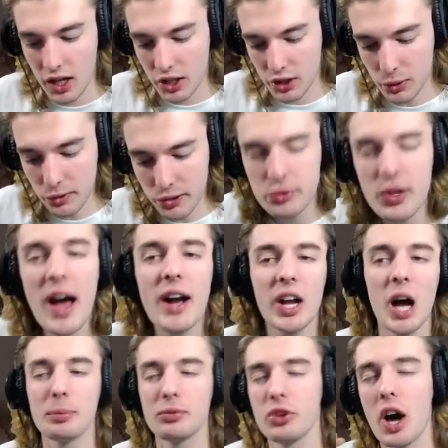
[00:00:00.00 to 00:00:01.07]
You stock
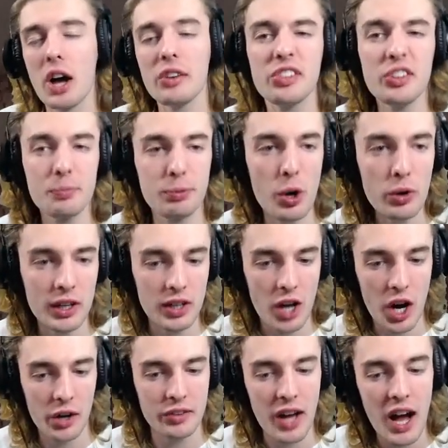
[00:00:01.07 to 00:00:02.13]
up tons of broken hearts